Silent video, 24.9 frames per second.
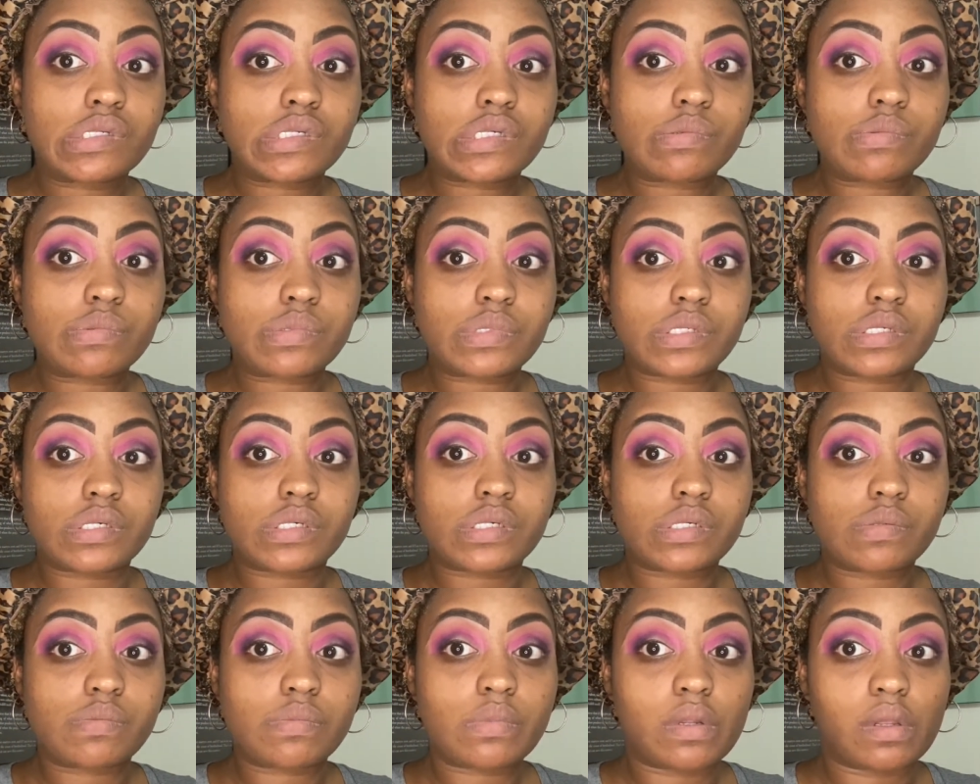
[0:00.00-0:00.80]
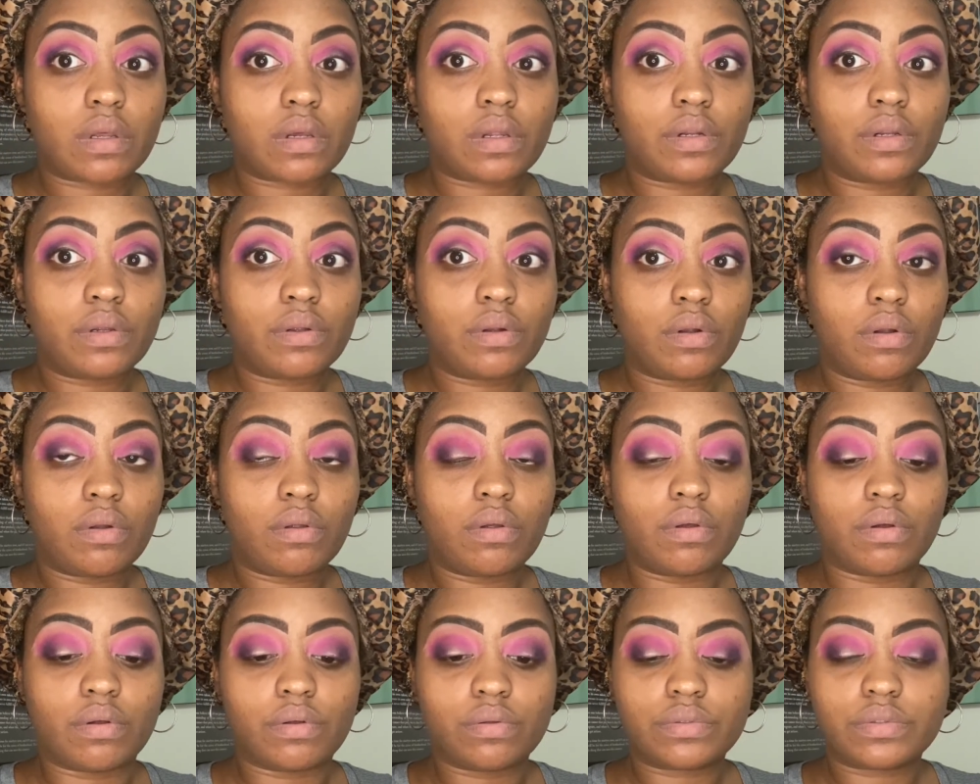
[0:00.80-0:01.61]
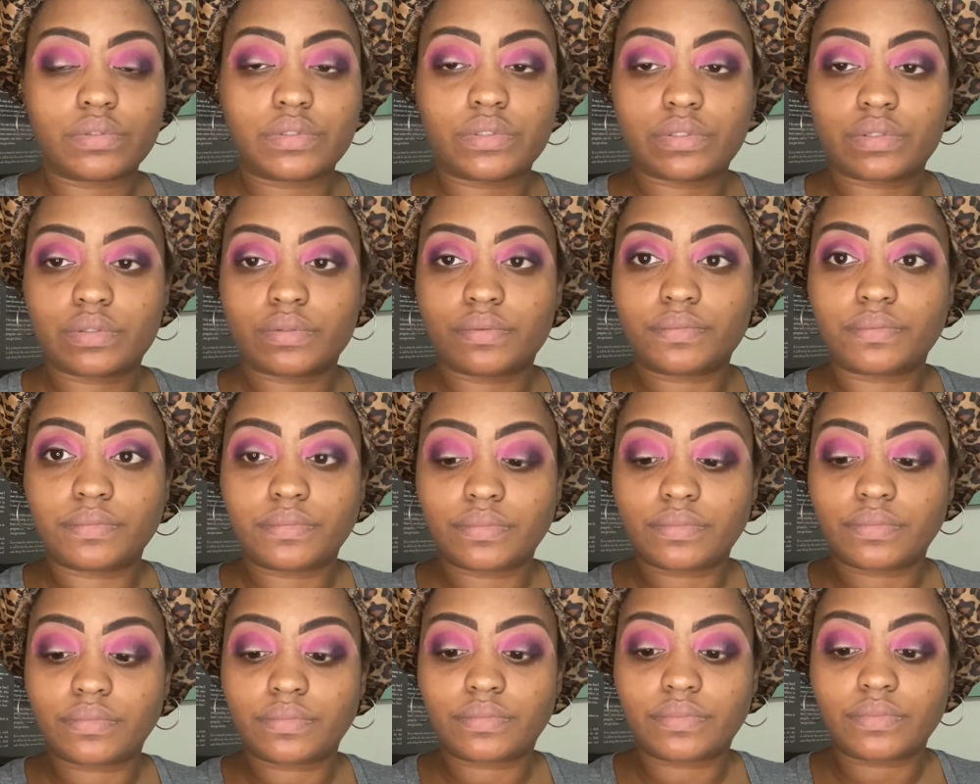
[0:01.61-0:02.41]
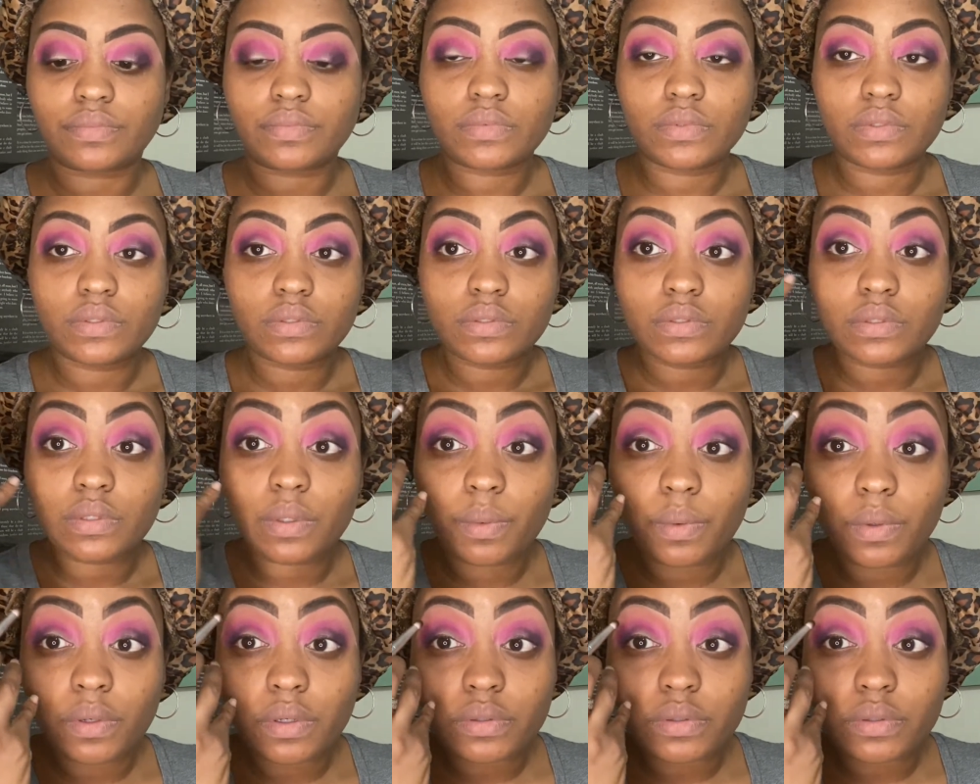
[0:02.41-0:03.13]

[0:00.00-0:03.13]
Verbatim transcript: I'm thinking I'm liking it a lot. Do not want